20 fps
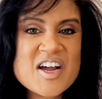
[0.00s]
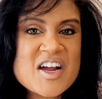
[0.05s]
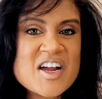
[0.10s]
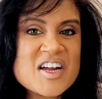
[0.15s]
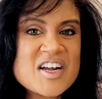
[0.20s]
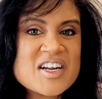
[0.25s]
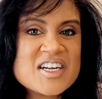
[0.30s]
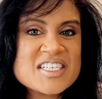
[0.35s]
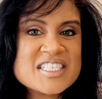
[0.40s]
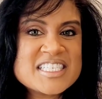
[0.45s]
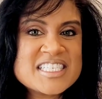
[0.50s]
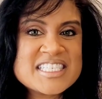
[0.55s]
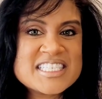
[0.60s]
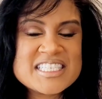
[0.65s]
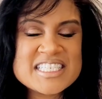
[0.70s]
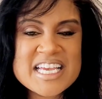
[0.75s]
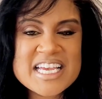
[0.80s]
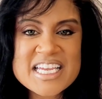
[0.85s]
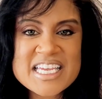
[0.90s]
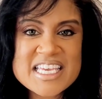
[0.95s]
Our
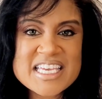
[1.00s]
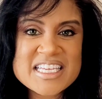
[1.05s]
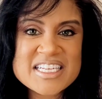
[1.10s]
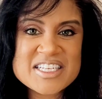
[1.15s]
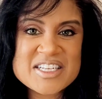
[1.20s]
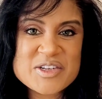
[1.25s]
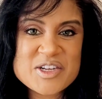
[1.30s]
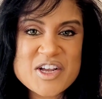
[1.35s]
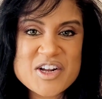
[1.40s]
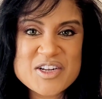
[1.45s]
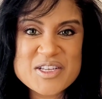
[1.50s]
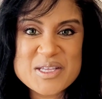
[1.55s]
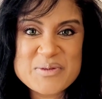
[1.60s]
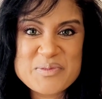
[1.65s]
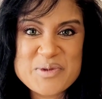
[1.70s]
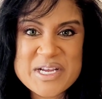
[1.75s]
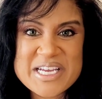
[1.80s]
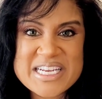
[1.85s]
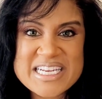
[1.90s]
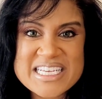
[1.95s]
second garlic
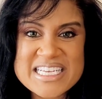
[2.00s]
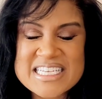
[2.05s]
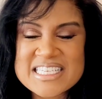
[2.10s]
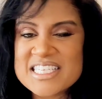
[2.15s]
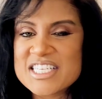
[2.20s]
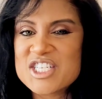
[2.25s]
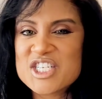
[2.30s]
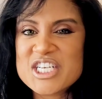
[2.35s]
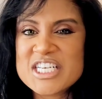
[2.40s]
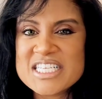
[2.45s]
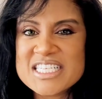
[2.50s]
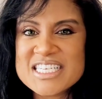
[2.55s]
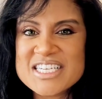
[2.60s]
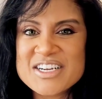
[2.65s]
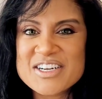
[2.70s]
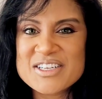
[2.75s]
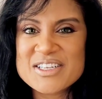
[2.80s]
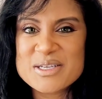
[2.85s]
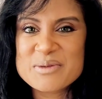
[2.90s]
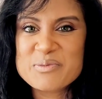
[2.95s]
bread is a cheesy
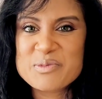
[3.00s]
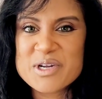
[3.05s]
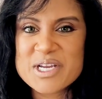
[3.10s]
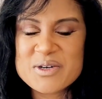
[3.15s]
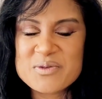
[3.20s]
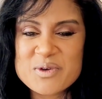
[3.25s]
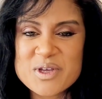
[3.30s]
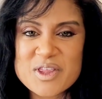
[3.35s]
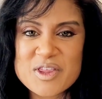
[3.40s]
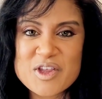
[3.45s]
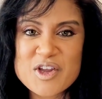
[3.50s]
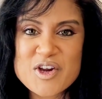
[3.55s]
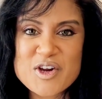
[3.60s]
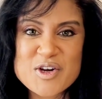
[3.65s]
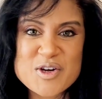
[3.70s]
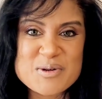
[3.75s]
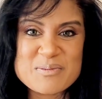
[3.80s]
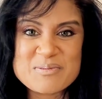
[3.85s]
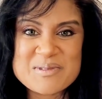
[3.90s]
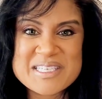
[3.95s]
garlic bread with
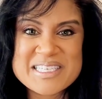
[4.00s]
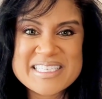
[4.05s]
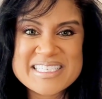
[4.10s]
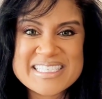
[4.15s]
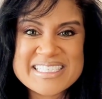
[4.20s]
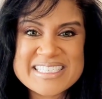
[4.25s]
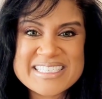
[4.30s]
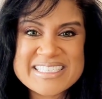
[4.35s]
herbs.